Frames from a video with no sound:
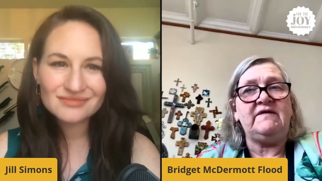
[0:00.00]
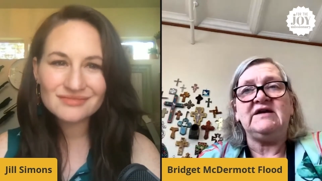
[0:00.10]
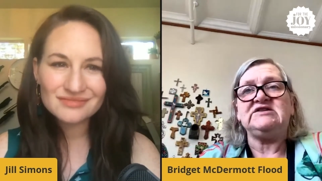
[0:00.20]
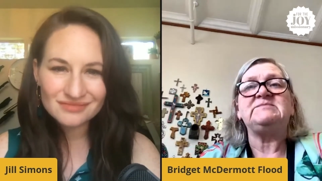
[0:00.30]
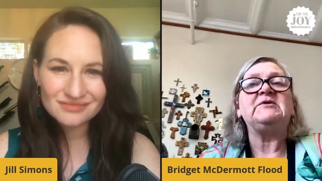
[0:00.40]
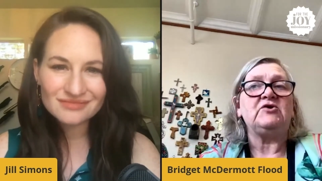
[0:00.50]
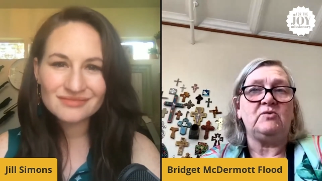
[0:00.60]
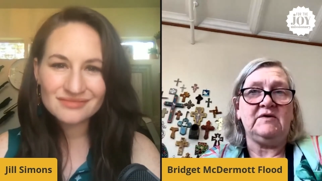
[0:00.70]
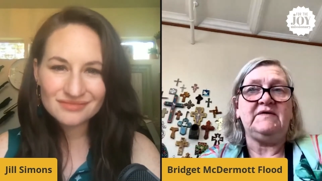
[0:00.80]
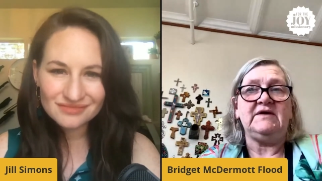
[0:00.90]
Speaker 1: of that
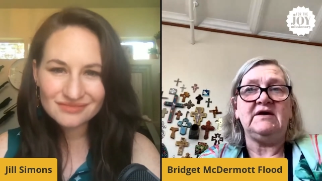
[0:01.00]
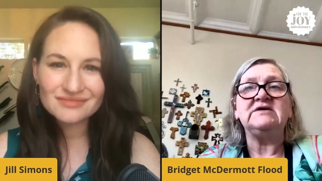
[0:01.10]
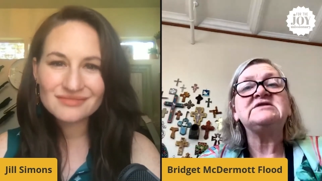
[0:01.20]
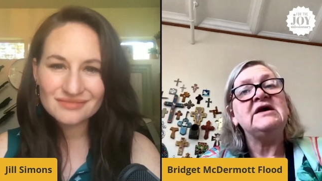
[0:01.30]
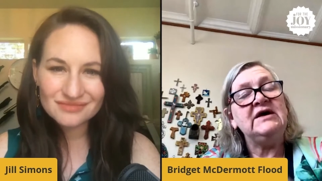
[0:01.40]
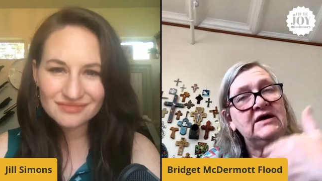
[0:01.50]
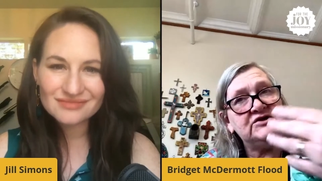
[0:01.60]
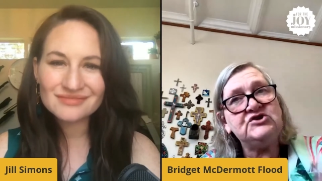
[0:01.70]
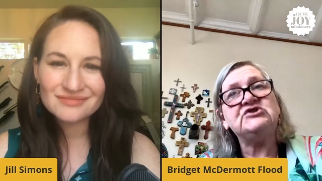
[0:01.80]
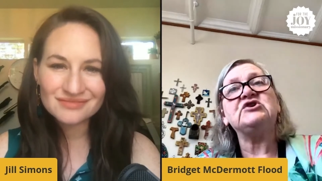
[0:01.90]
spirit within us. It's
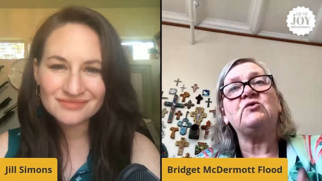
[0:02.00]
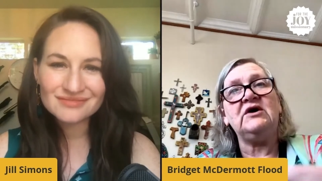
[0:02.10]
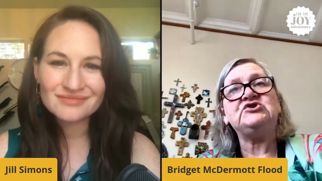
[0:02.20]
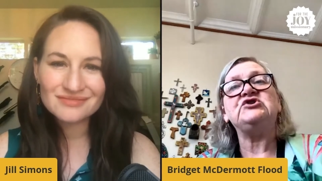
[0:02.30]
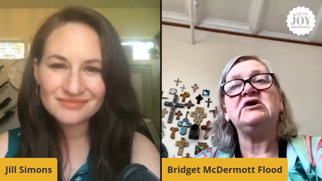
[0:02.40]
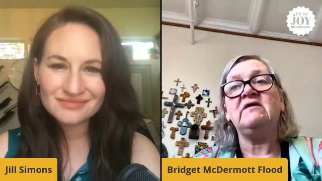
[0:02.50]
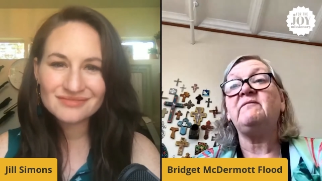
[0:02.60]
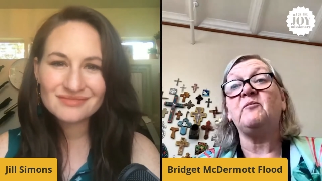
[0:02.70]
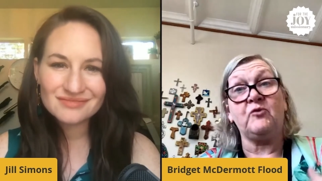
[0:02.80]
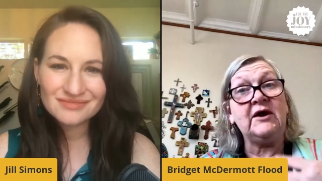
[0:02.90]
mm-hmm. just a mm-hmm. question
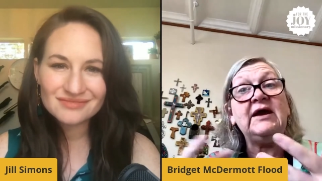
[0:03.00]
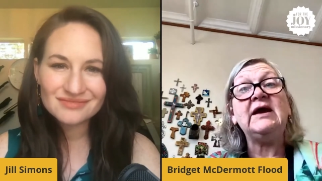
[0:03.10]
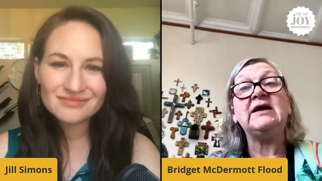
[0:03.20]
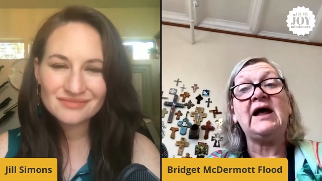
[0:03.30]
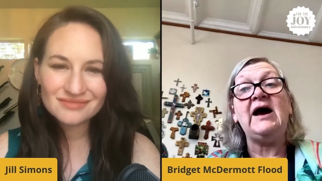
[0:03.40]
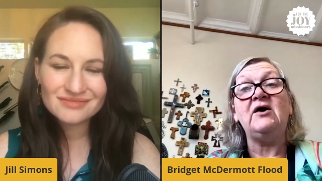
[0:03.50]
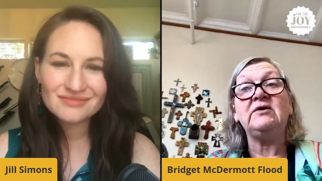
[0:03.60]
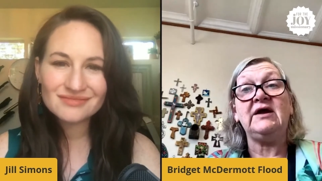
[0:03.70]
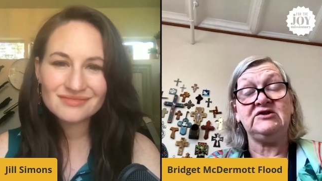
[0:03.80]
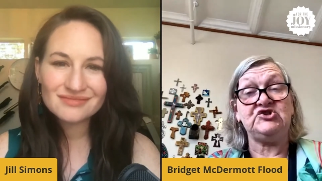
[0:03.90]
of bringing it
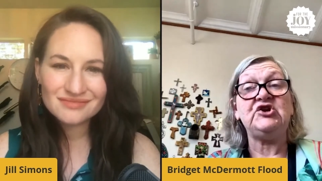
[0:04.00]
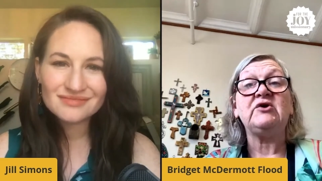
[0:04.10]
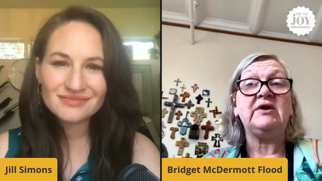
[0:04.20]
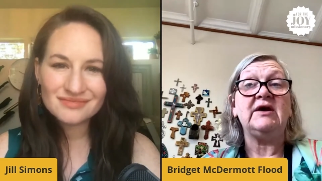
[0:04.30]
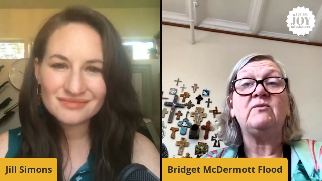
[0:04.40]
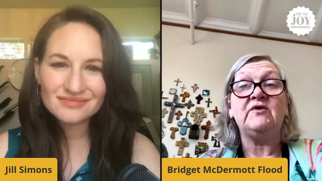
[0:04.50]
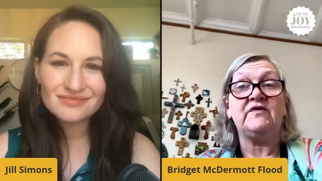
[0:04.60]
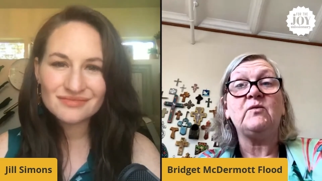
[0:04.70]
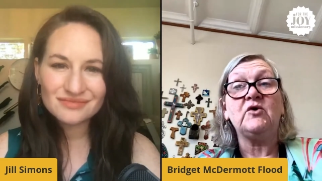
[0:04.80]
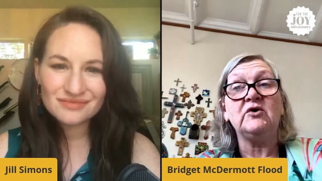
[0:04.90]
out and sharing it with
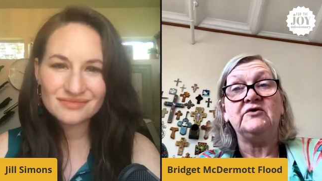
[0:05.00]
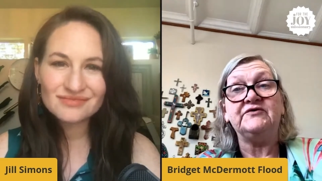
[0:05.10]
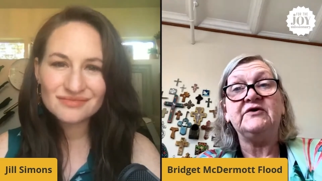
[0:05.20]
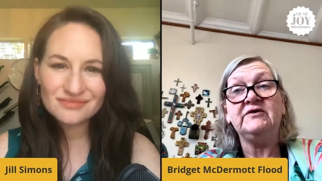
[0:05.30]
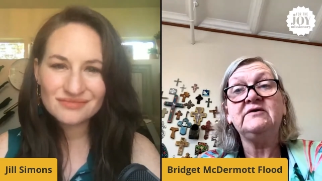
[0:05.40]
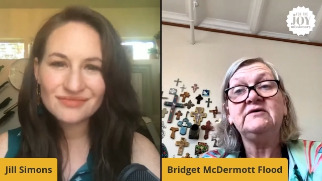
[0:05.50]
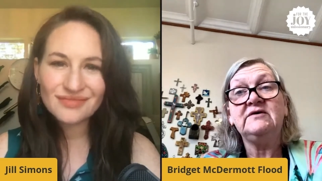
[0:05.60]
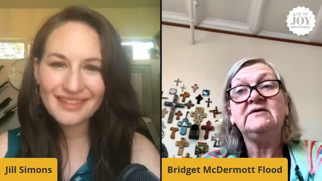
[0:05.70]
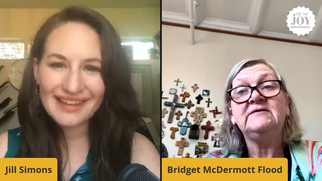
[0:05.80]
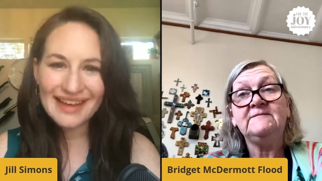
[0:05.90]
the world.
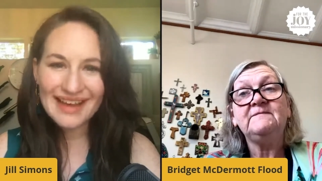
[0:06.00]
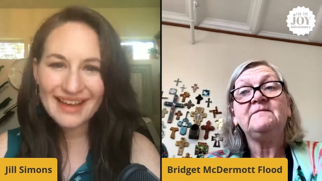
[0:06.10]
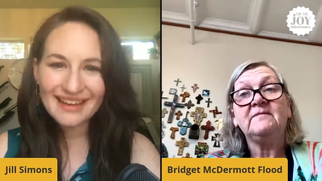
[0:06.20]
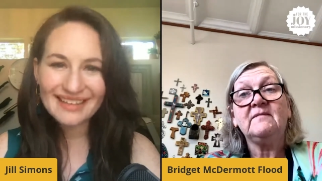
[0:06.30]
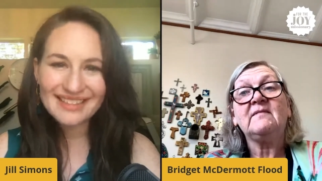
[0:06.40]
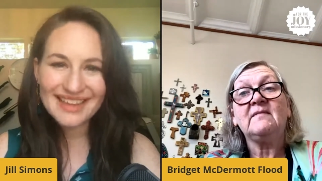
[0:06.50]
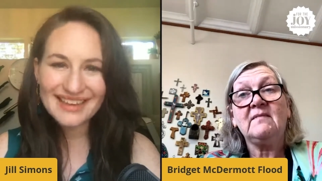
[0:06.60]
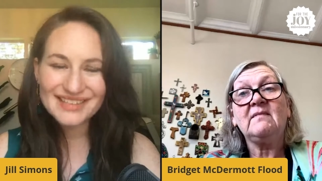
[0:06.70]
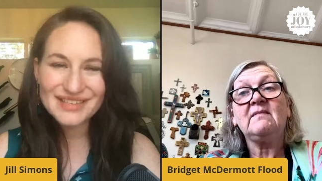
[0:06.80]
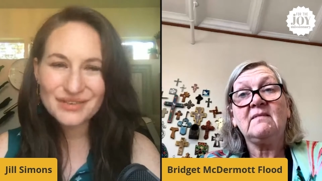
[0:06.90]
Speaker 2: Yeah, that
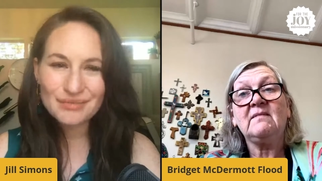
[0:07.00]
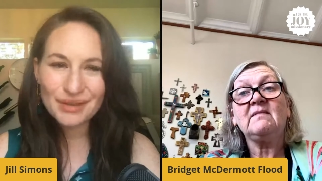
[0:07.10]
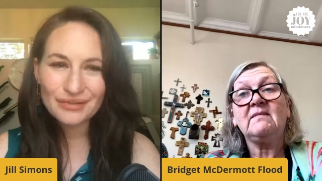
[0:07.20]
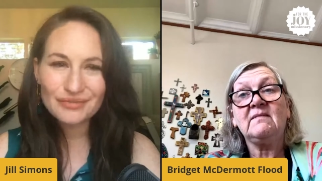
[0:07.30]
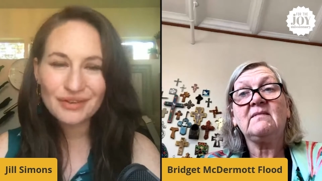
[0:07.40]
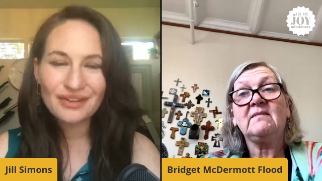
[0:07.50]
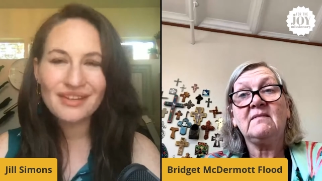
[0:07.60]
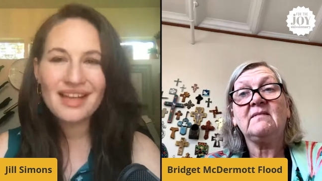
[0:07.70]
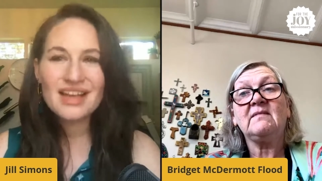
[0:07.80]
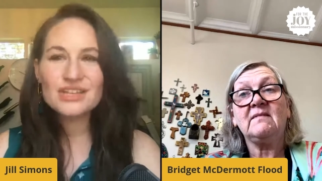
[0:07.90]
is so beautiful.
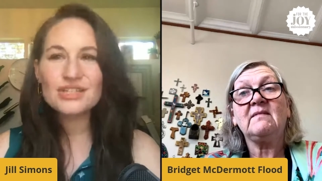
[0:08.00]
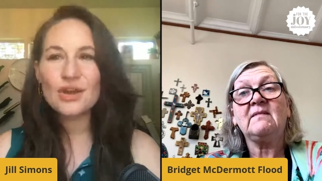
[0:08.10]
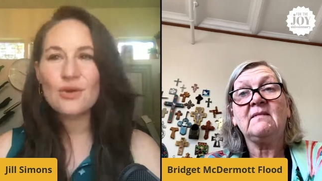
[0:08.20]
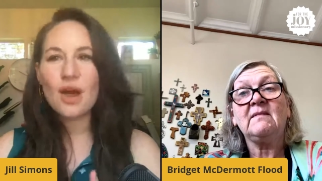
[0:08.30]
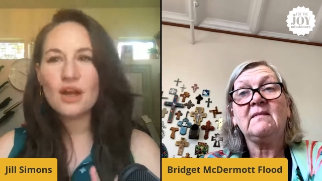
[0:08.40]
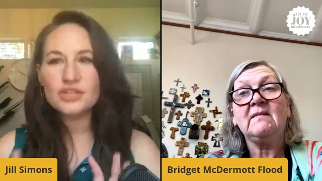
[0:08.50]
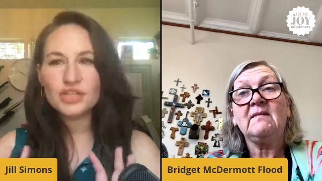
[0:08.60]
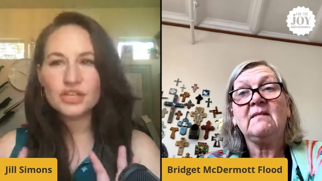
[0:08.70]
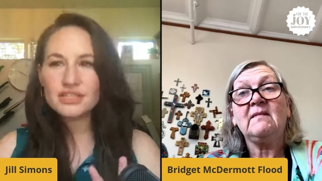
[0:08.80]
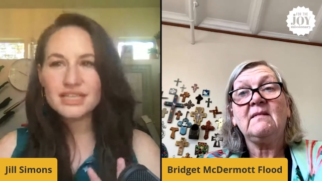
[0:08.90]
So, do
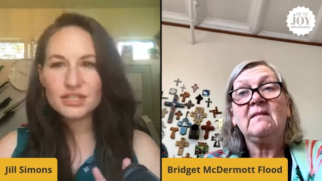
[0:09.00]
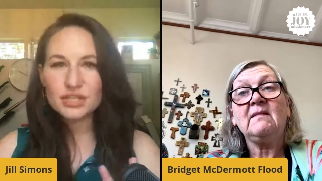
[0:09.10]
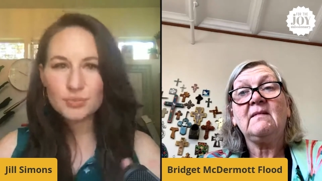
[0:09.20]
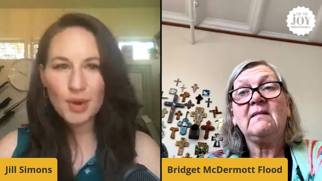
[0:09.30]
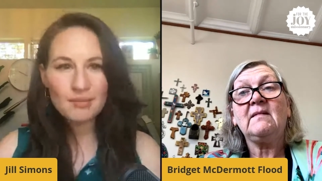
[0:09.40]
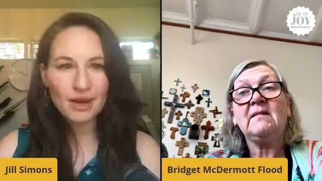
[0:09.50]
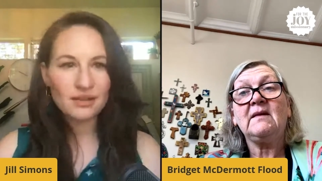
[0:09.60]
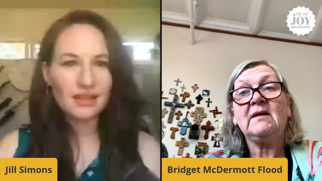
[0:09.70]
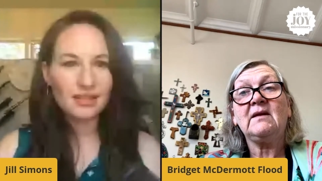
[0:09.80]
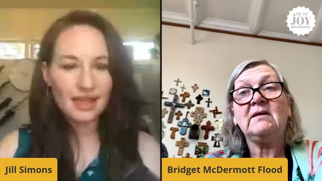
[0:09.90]
your sisters
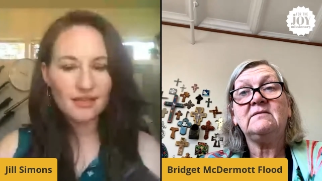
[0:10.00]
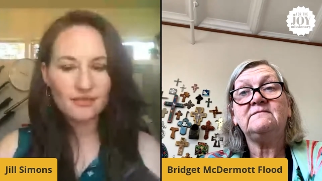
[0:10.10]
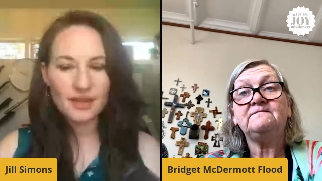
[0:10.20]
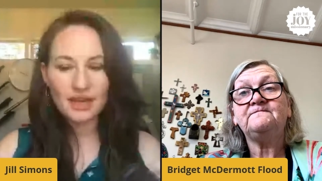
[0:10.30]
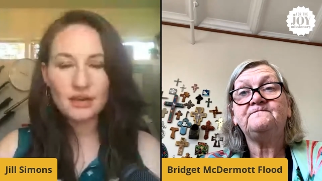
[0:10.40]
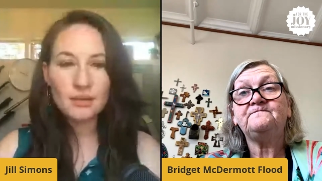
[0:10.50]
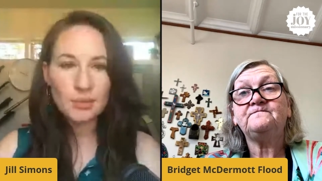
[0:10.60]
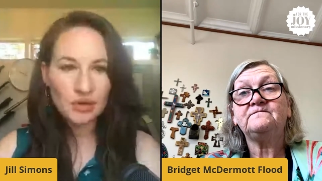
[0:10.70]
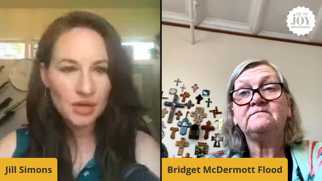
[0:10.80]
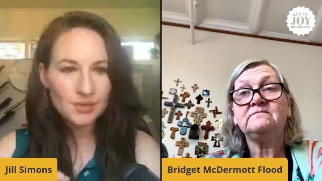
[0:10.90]
primarily live in
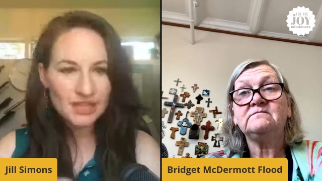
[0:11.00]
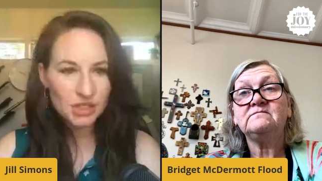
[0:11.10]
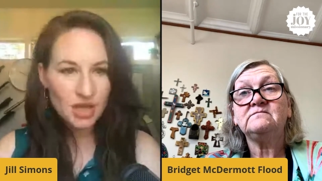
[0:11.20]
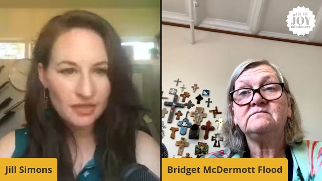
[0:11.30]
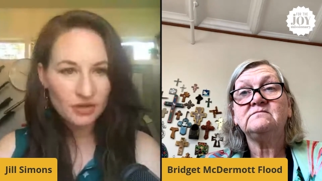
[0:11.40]
community with each other